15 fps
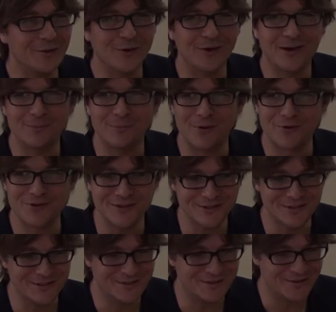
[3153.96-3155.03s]
no
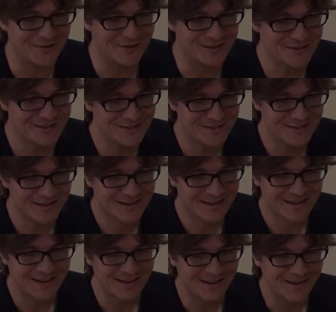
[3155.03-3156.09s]
hypothesis on this.
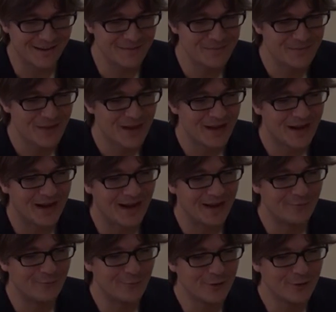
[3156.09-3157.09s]
I